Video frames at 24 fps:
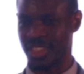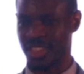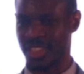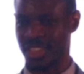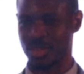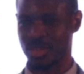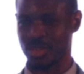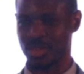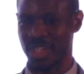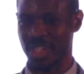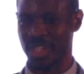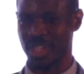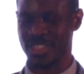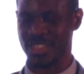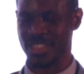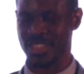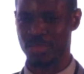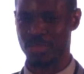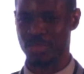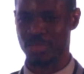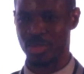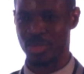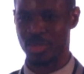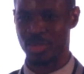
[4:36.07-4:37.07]
you would ask
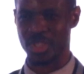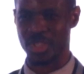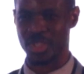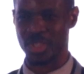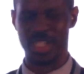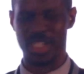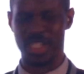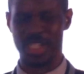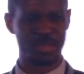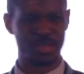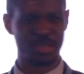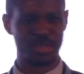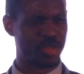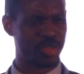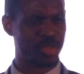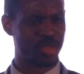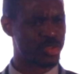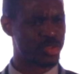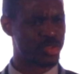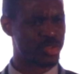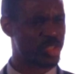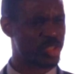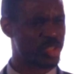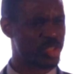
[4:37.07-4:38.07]
me a question, how do you want to
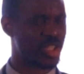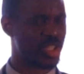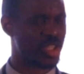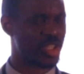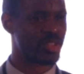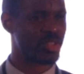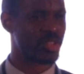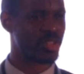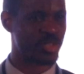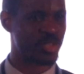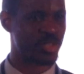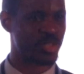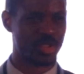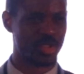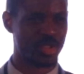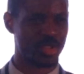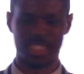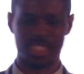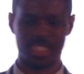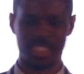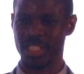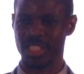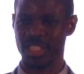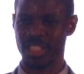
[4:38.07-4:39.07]
be caring if you're
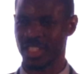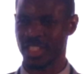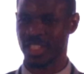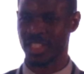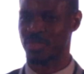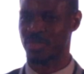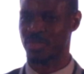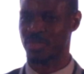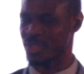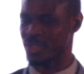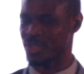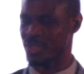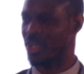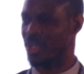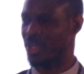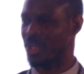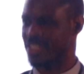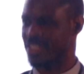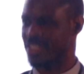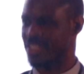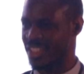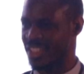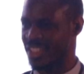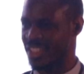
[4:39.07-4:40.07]
sending reports to
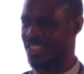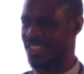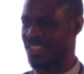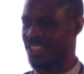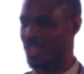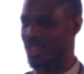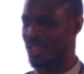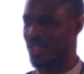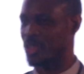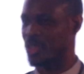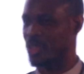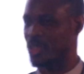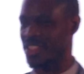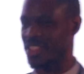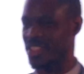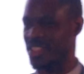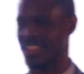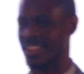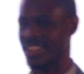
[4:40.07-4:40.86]
us on Qatar?